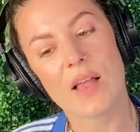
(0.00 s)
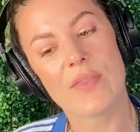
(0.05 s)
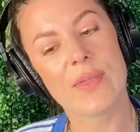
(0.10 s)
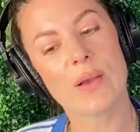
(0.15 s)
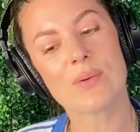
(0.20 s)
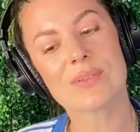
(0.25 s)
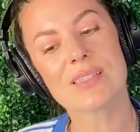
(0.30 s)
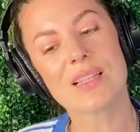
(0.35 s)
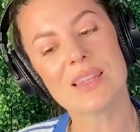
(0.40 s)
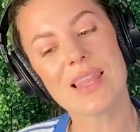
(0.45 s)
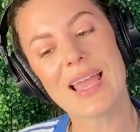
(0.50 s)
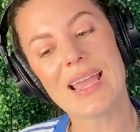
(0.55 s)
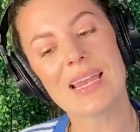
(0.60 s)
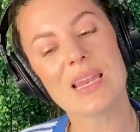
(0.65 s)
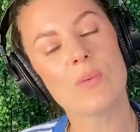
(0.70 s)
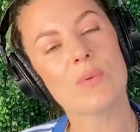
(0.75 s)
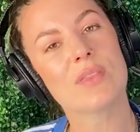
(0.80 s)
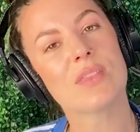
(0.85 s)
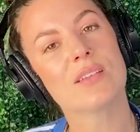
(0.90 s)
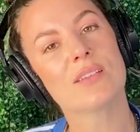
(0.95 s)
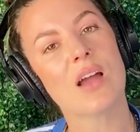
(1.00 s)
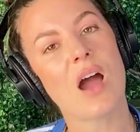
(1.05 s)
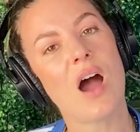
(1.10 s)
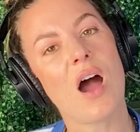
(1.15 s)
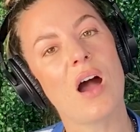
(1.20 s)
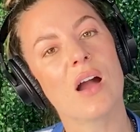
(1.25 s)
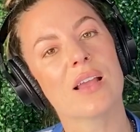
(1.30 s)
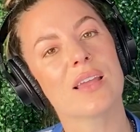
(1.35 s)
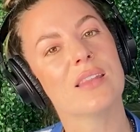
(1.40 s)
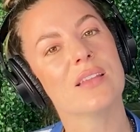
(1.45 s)
there was a lady with the
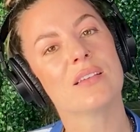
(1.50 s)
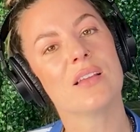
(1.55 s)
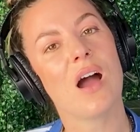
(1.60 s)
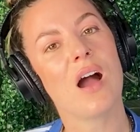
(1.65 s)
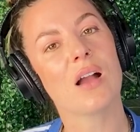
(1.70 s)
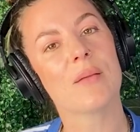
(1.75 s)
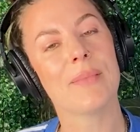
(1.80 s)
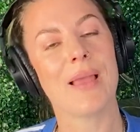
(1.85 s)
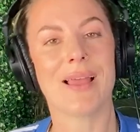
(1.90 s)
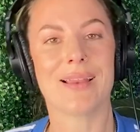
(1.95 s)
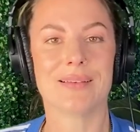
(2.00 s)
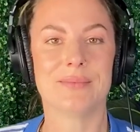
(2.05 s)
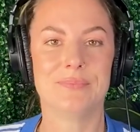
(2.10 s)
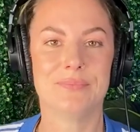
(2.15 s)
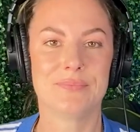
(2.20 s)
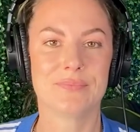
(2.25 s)
dog in the dog bed.